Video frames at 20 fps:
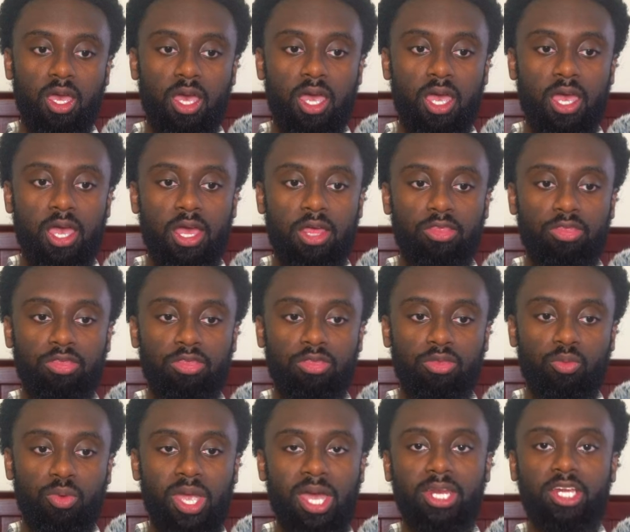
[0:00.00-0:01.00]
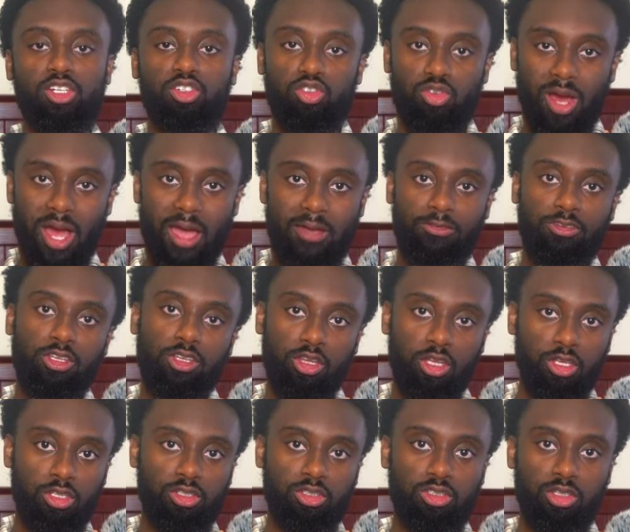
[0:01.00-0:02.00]
and we had to drive to
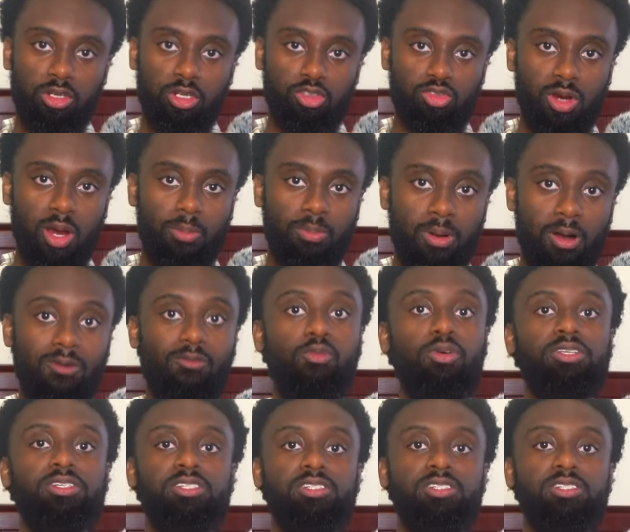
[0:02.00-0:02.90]
the drop off, which